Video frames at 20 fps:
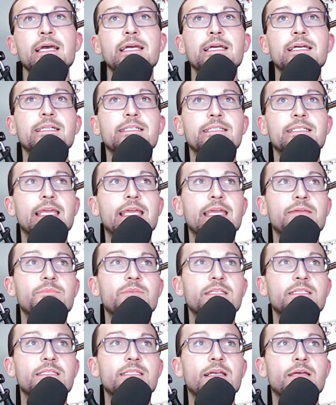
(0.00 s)
It came
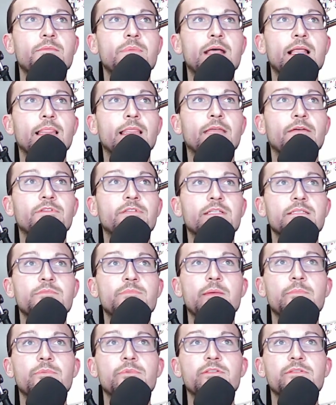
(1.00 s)
as some leftist
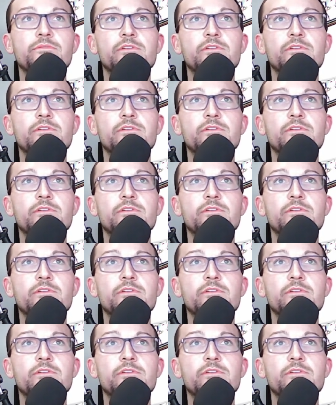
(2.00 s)
members of